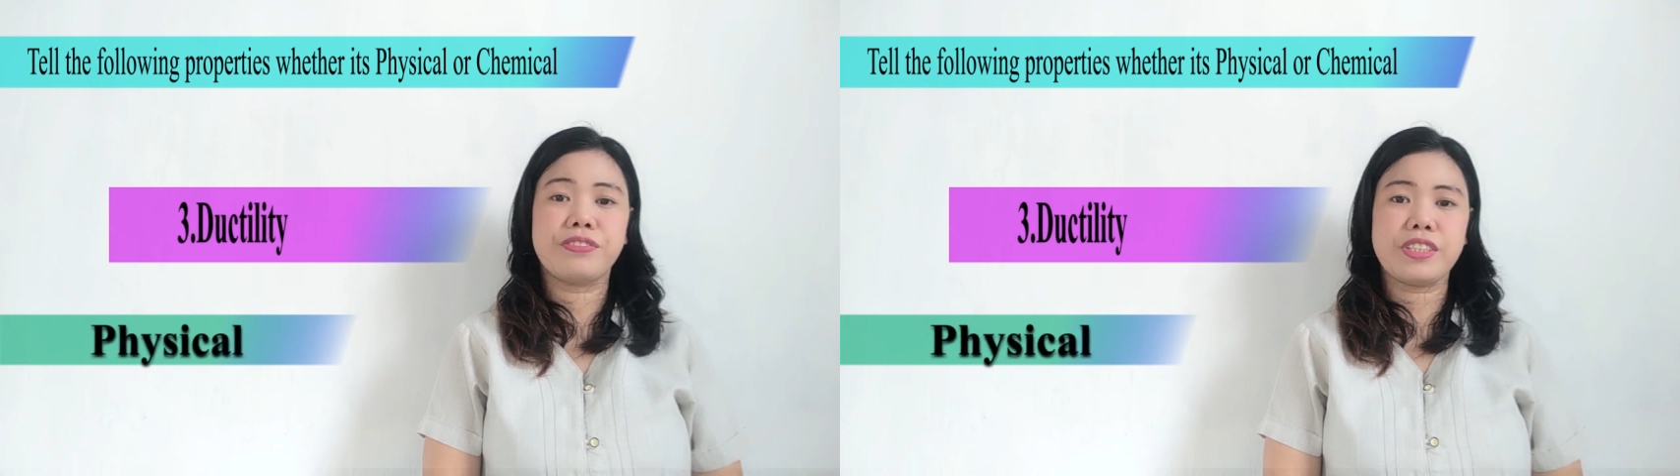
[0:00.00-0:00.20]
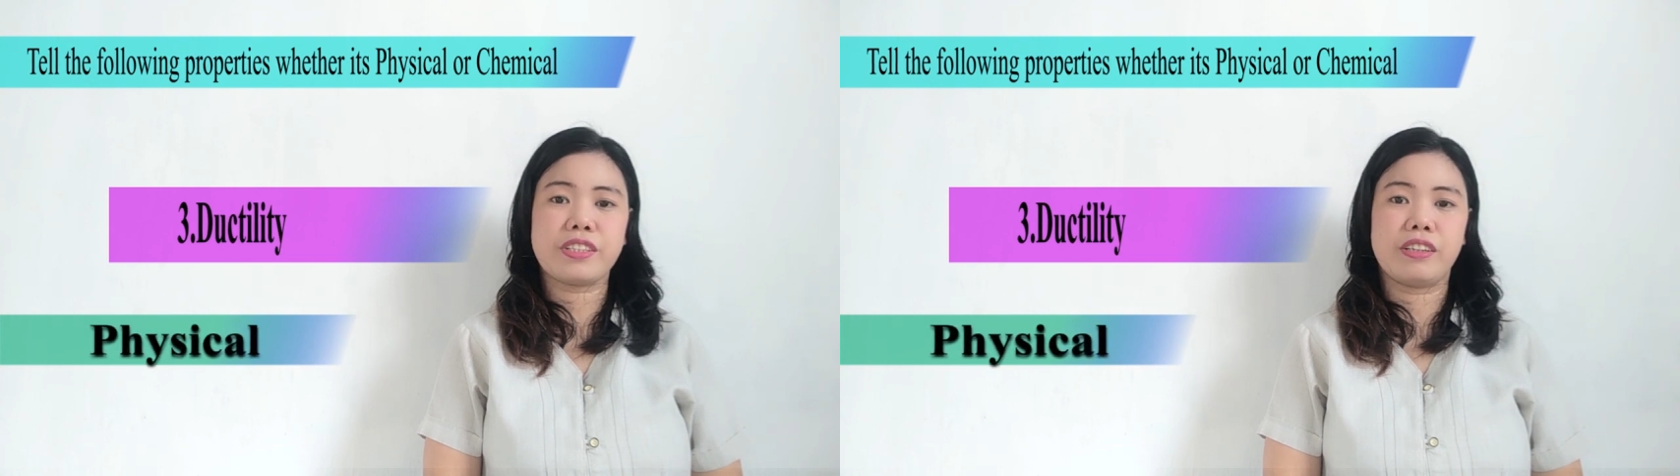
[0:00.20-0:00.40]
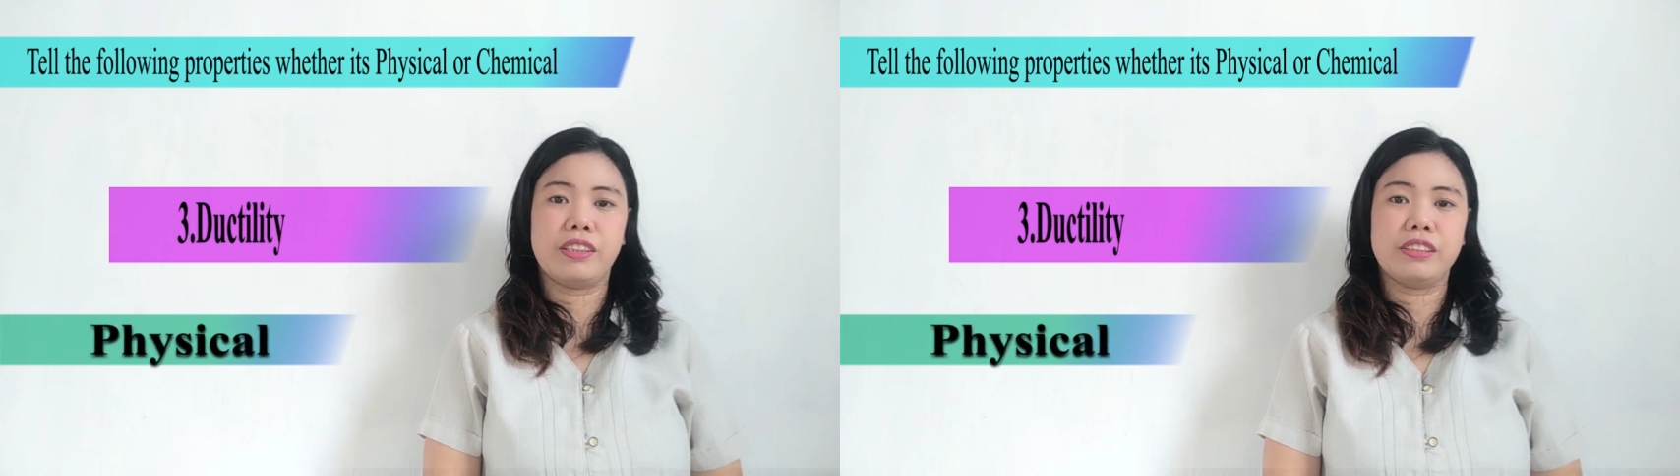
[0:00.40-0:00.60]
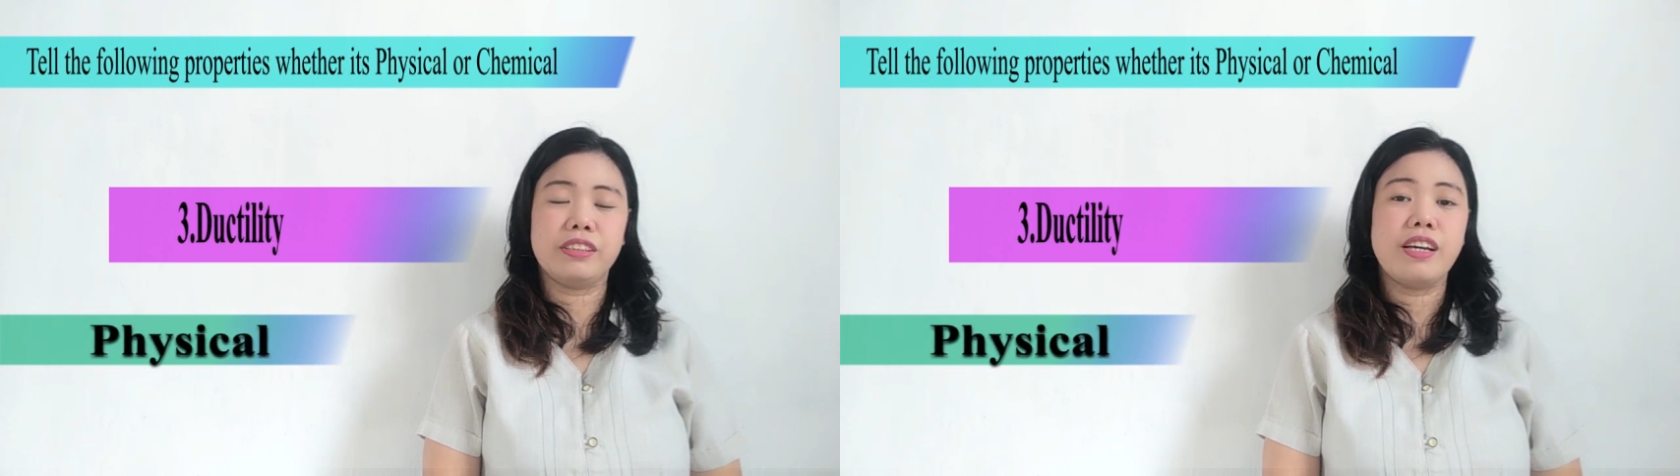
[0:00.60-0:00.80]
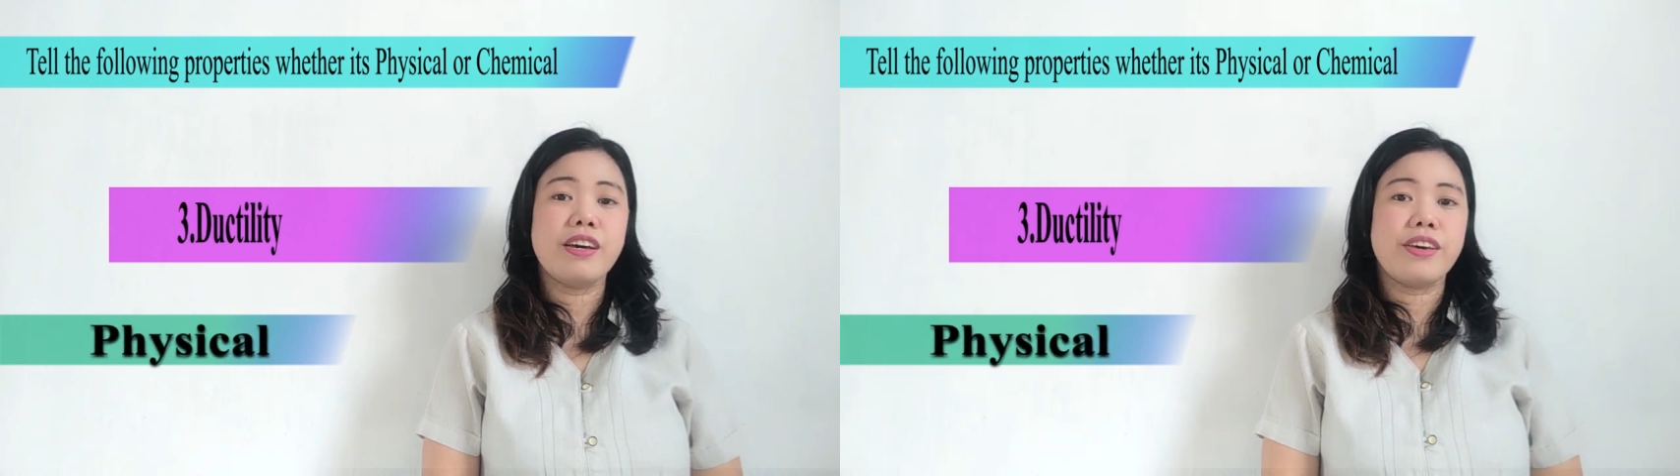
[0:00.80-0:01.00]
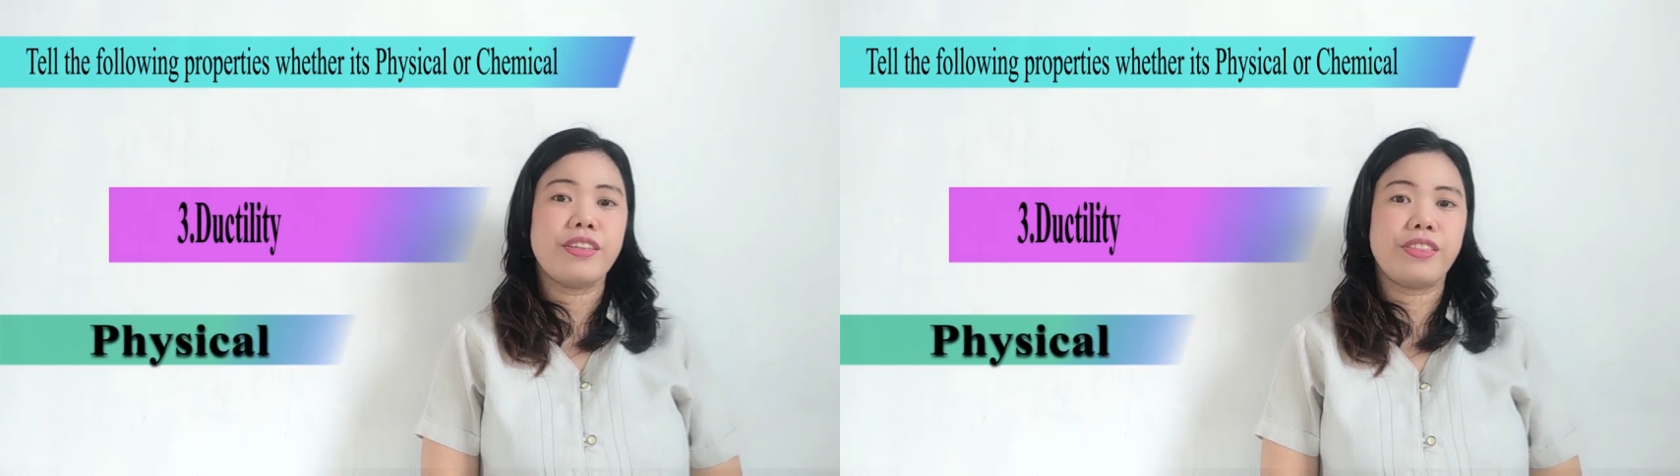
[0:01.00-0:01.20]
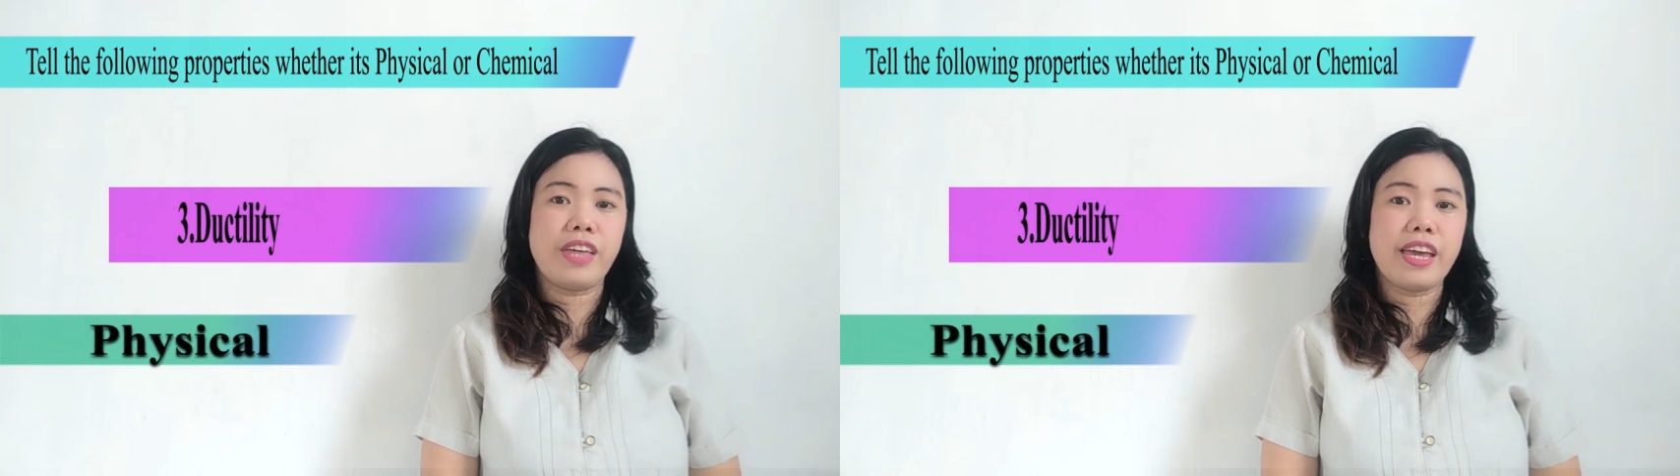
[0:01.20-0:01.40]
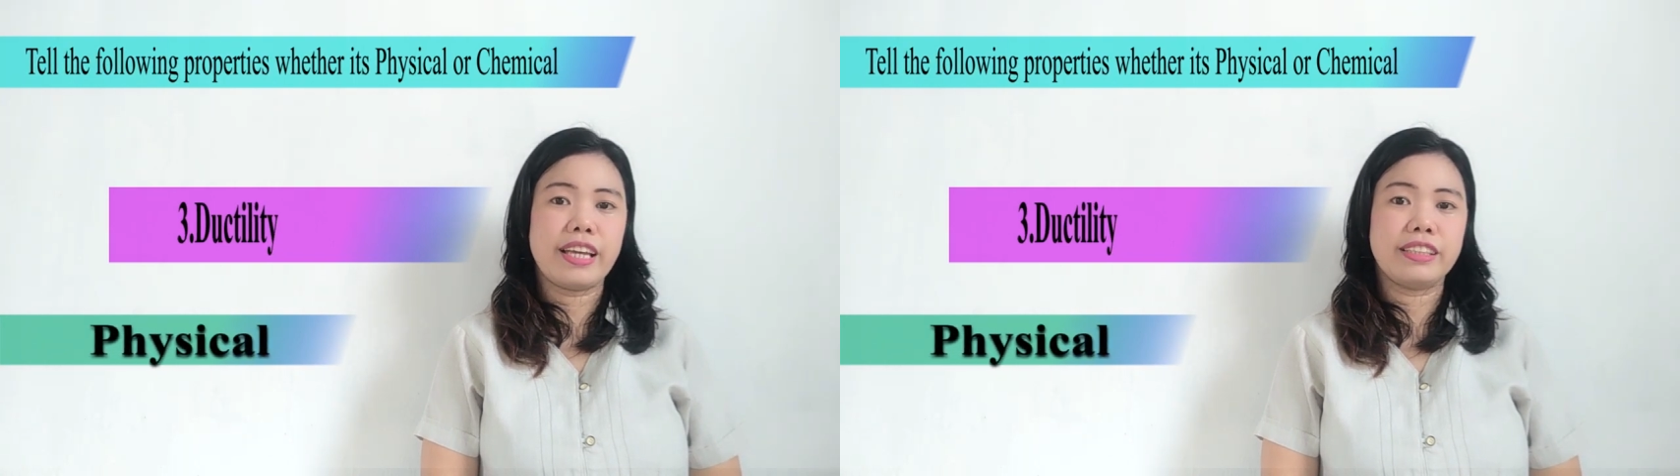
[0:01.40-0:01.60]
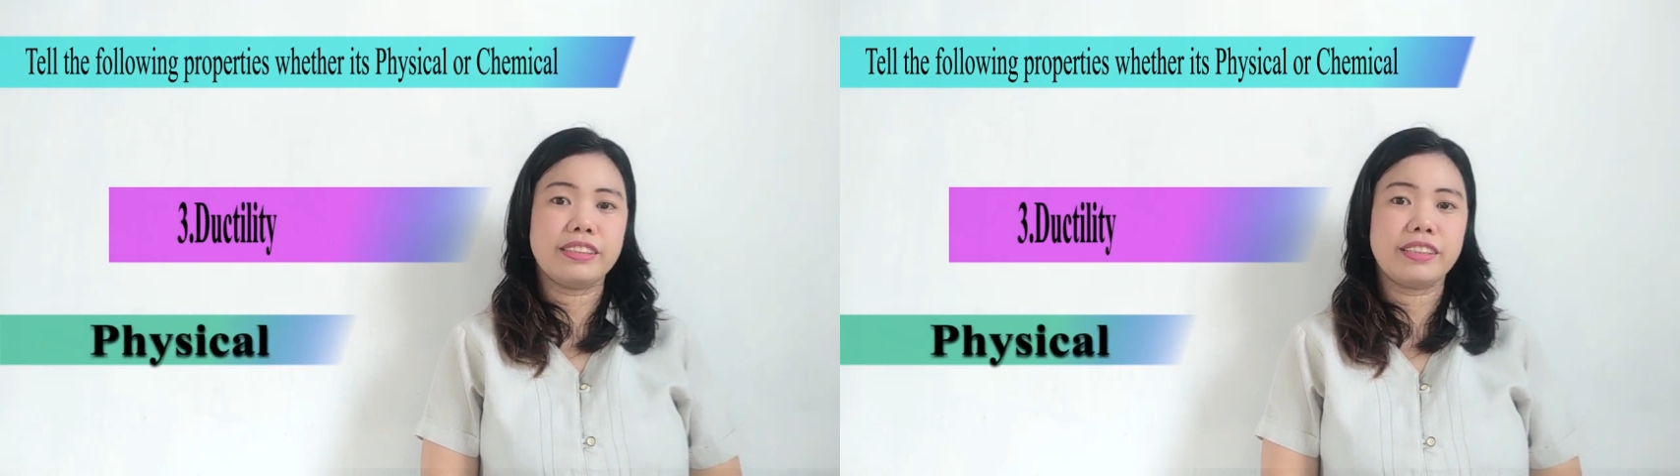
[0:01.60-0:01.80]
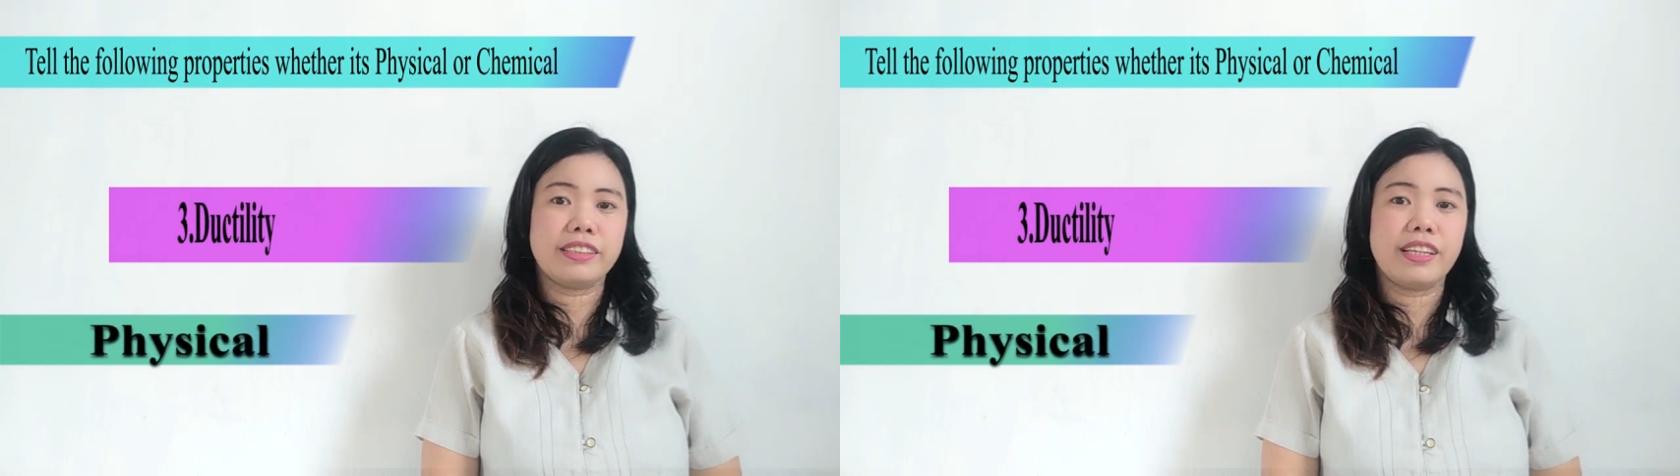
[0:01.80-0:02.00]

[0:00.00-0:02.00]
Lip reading: physical, then